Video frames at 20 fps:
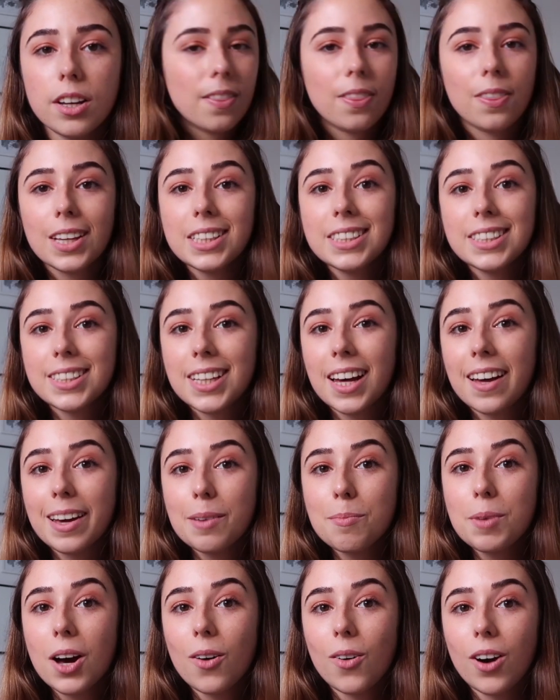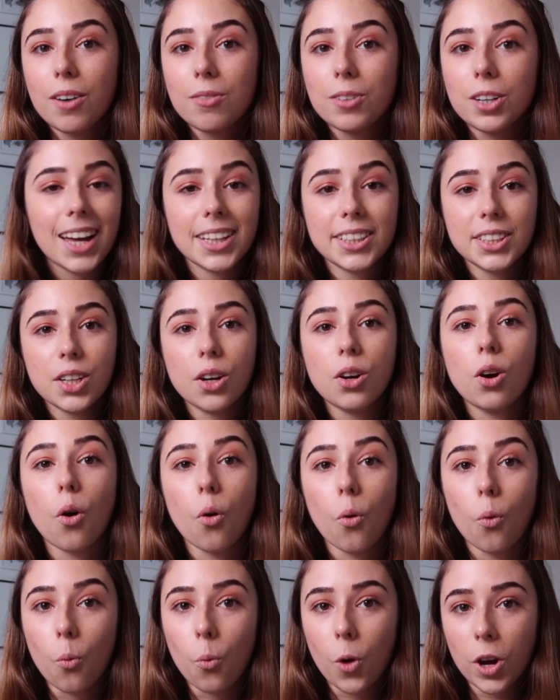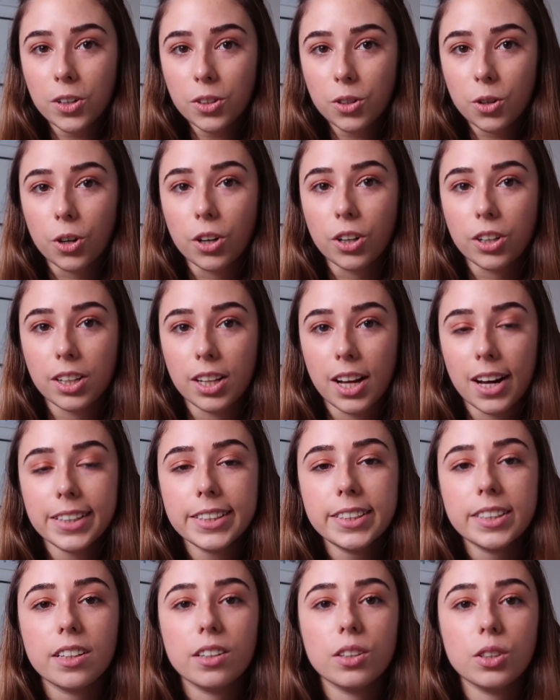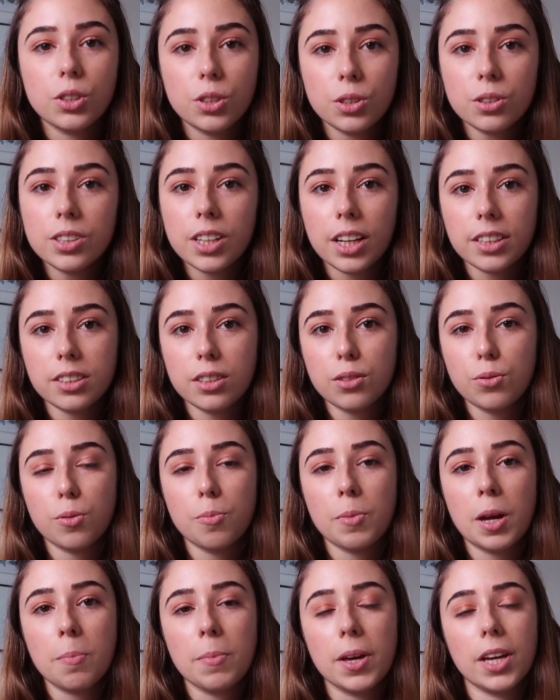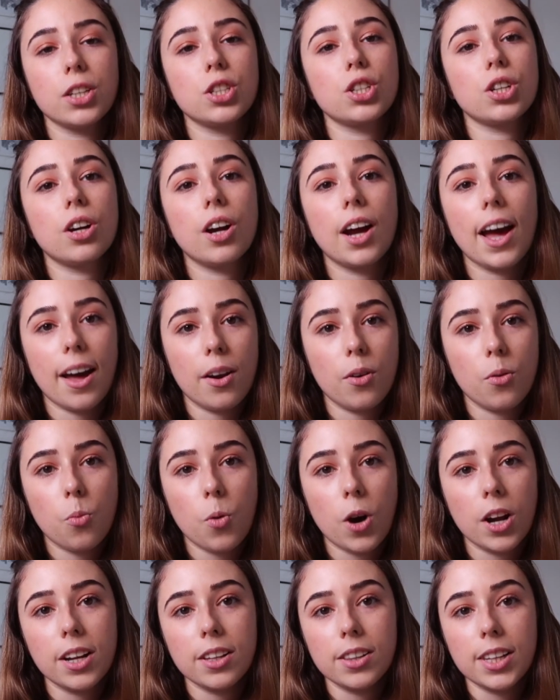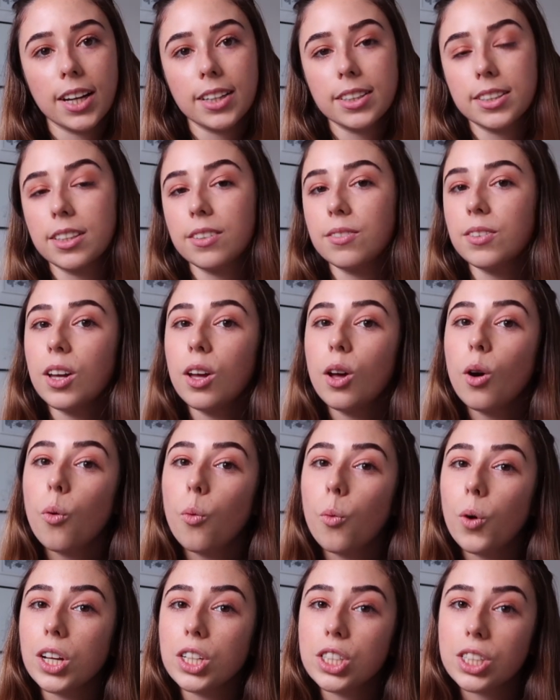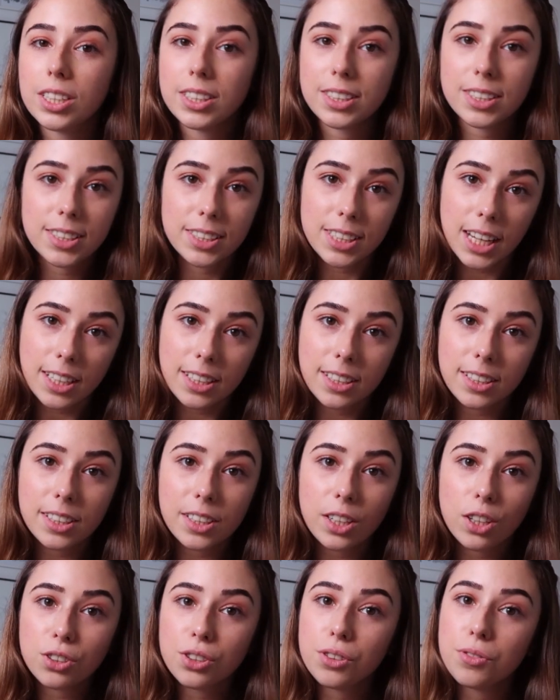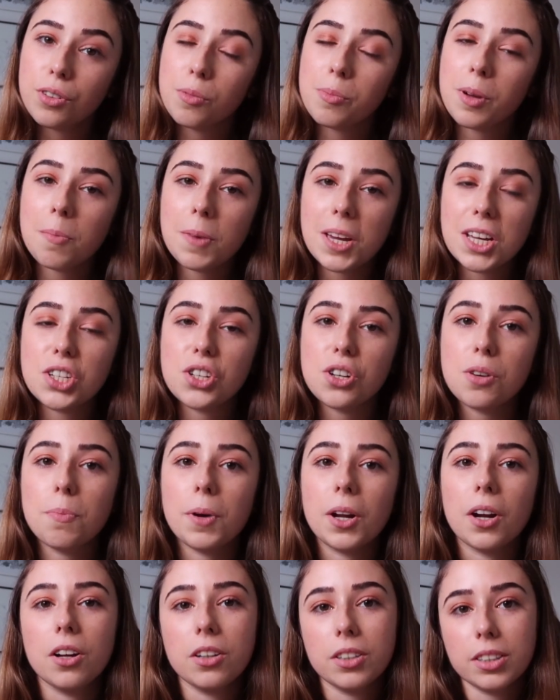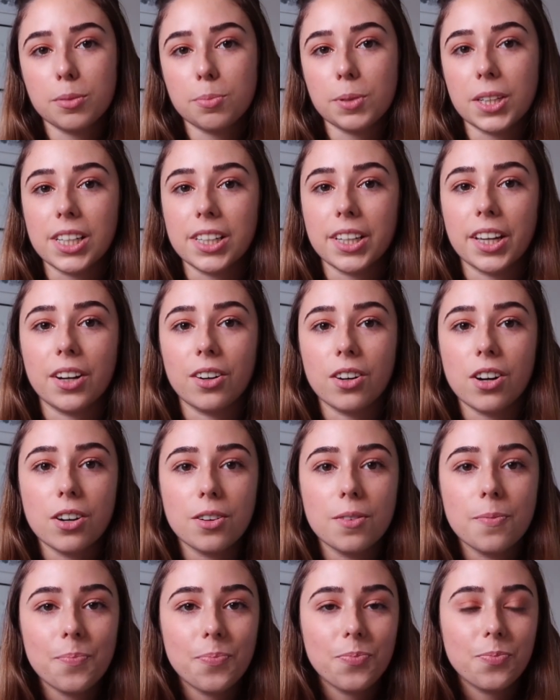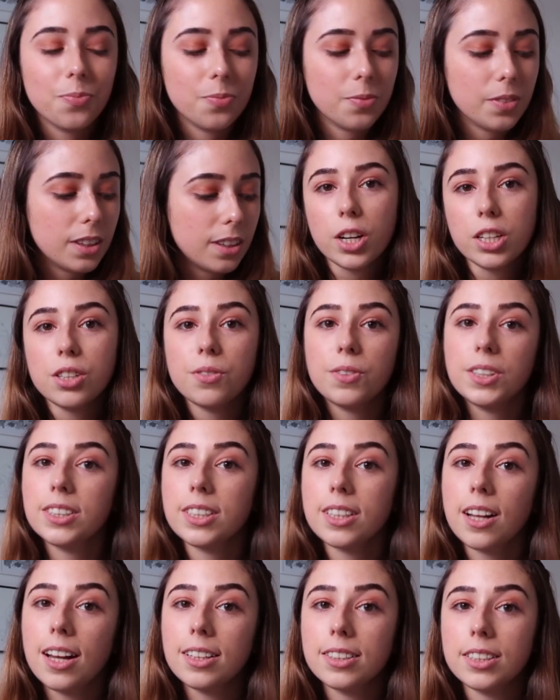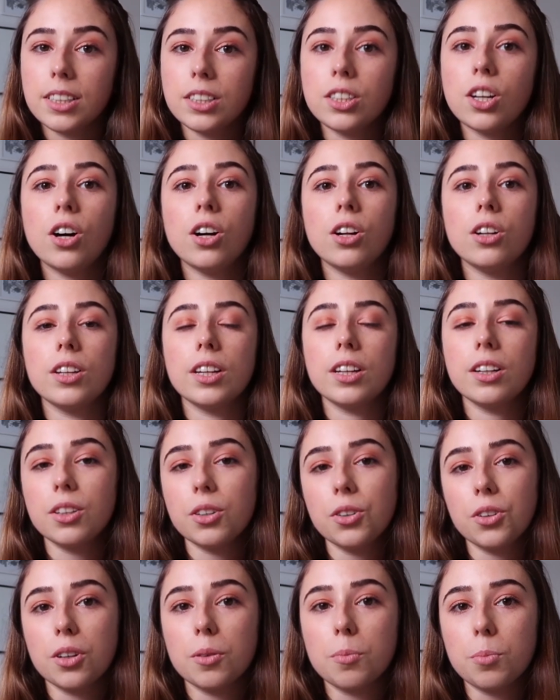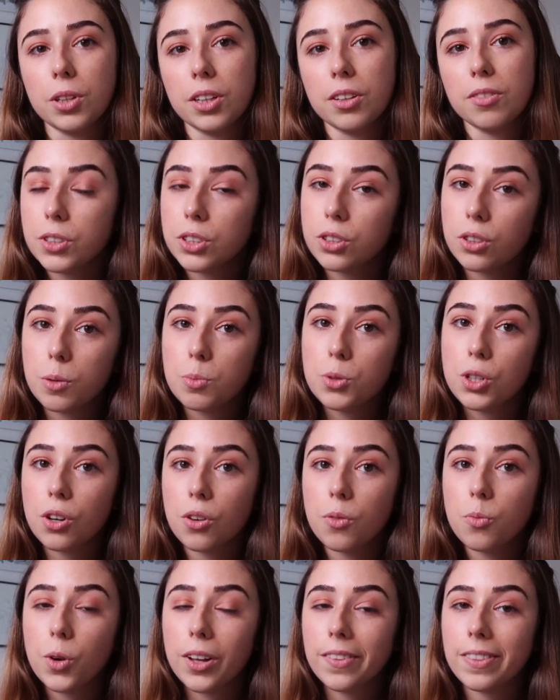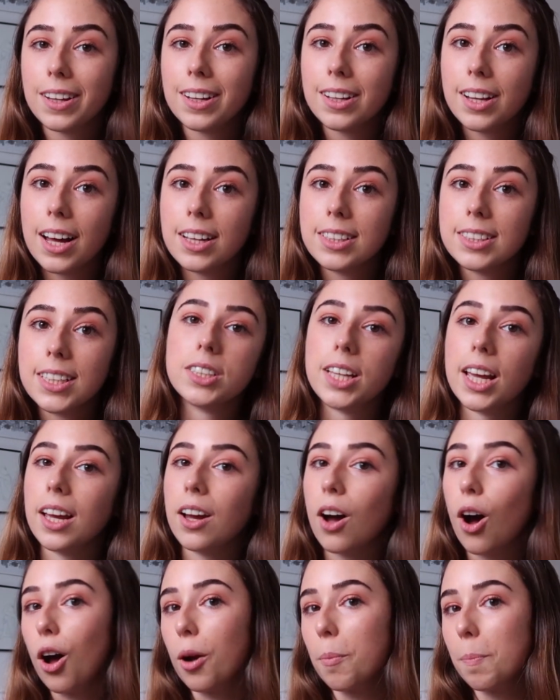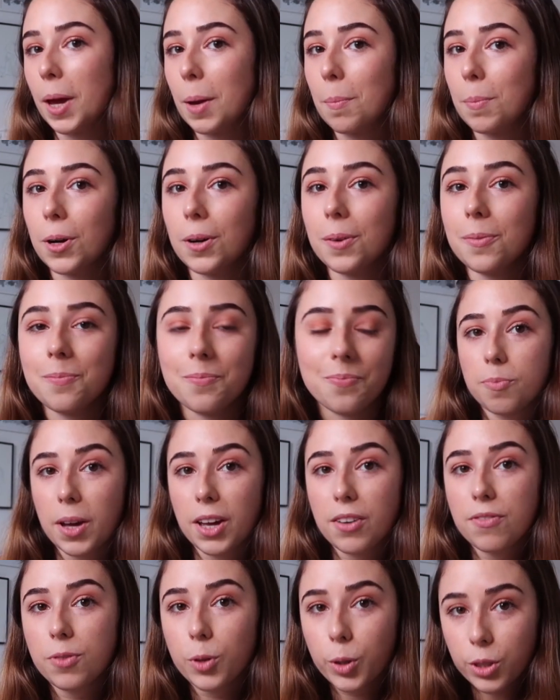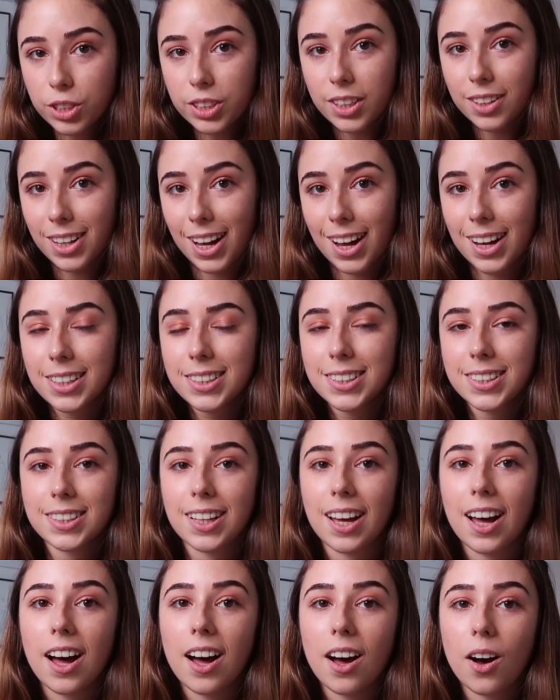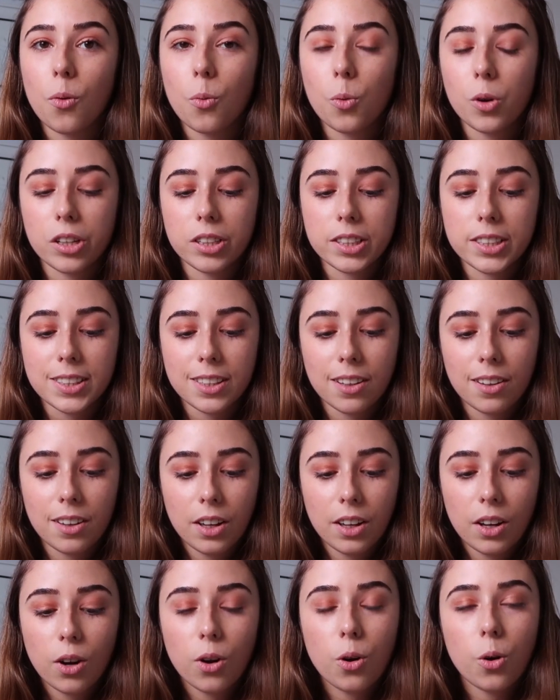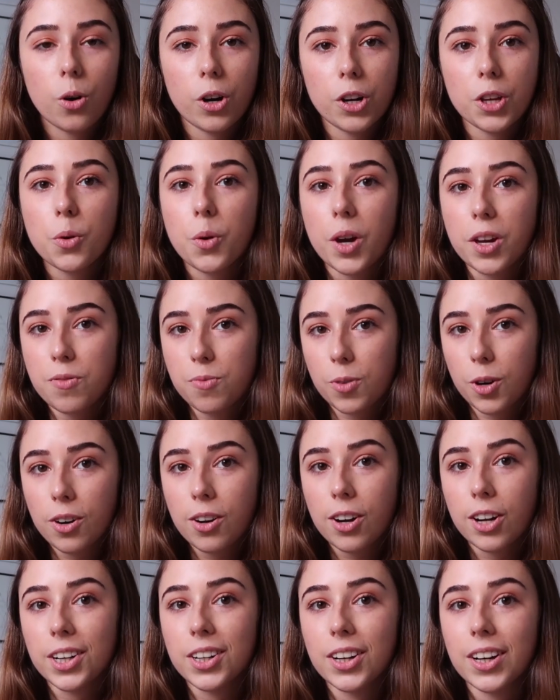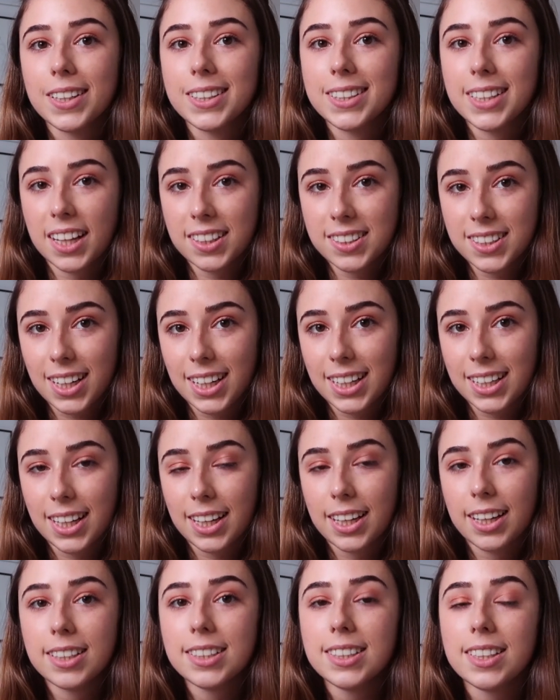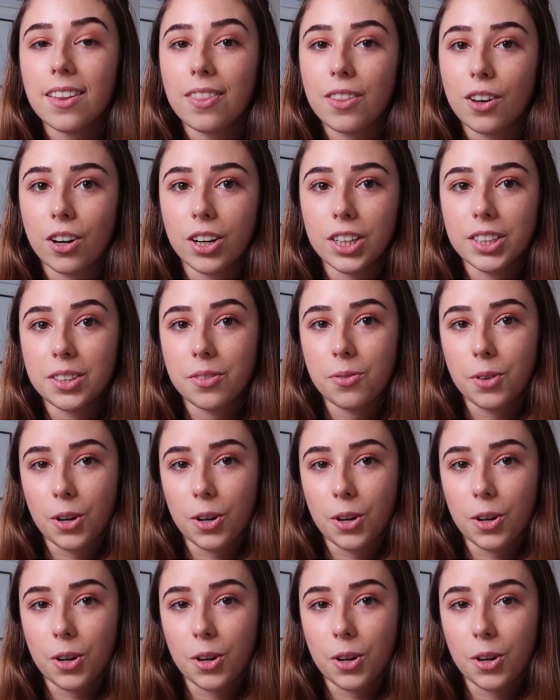This time, however, I took 1 core class, 2 classes for my major, and 1 elective, which is technically also for my major, but I'll explain later on. For each of these classes, I'll include a brief description of what the class is like on paper. My first class was Core UA 400 Text and Ideas, The Arts of